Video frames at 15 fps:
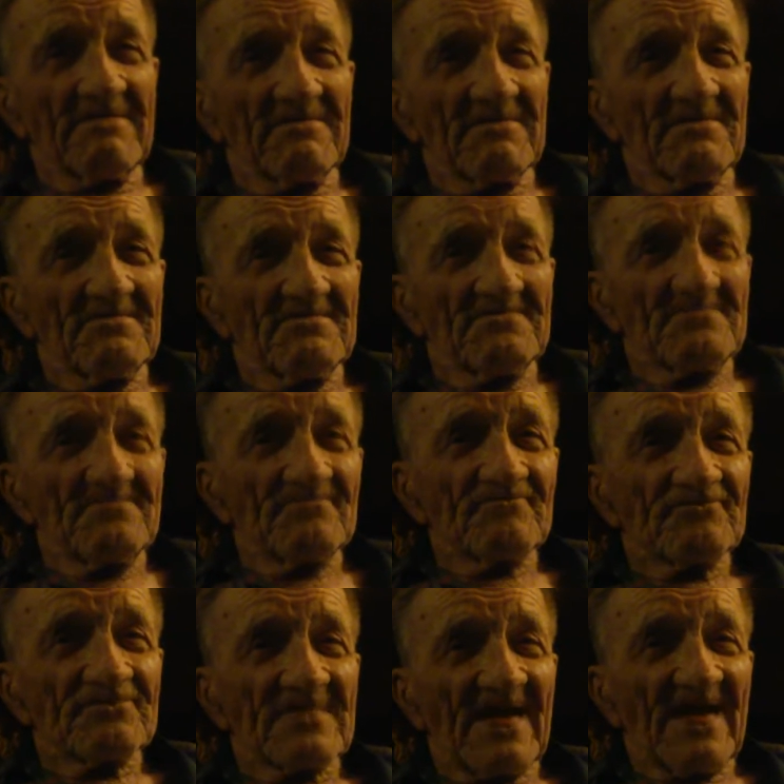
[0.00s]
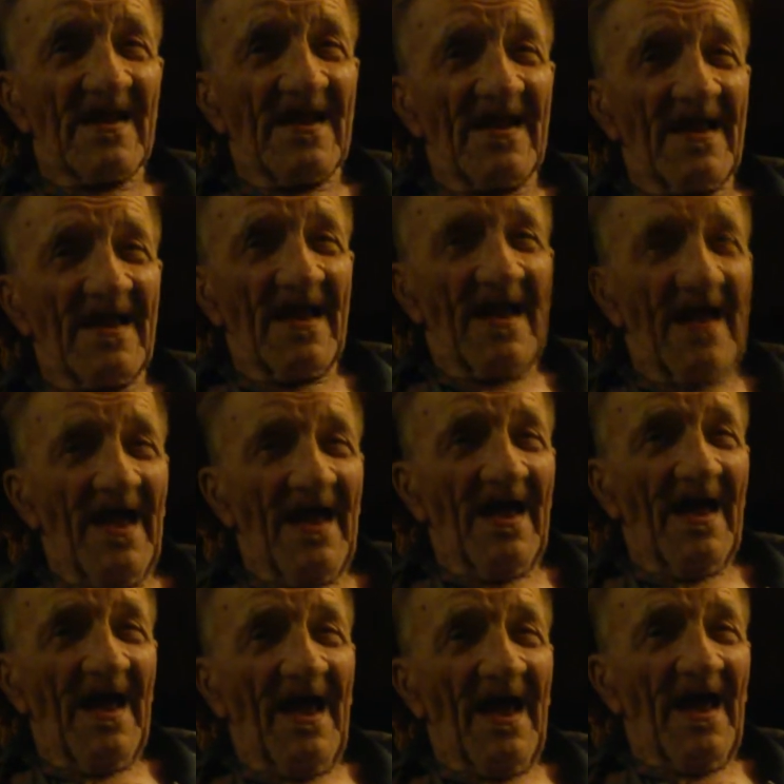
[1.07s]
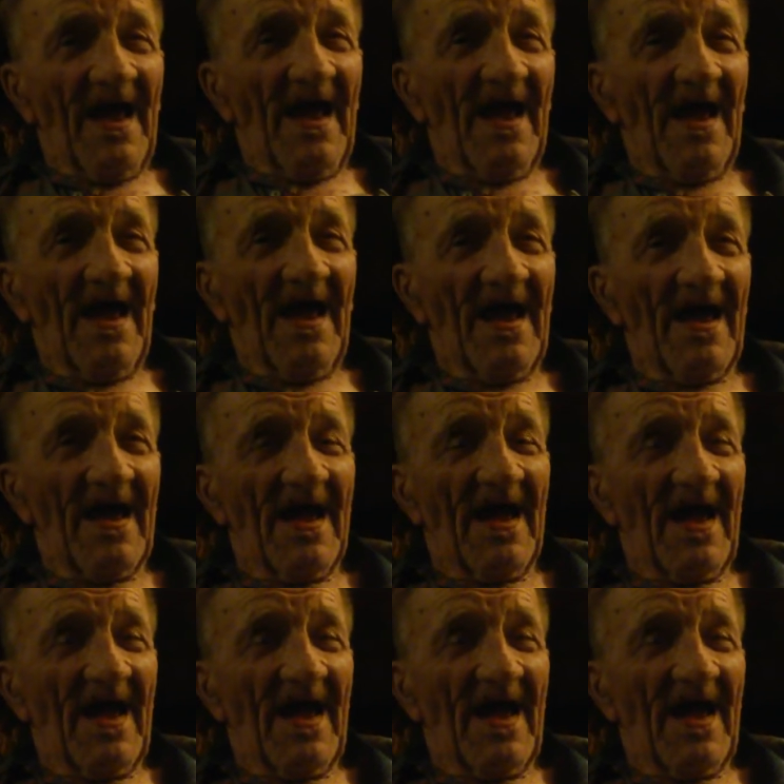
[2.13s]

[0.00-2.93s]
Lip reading: So if you're okay with it, I myself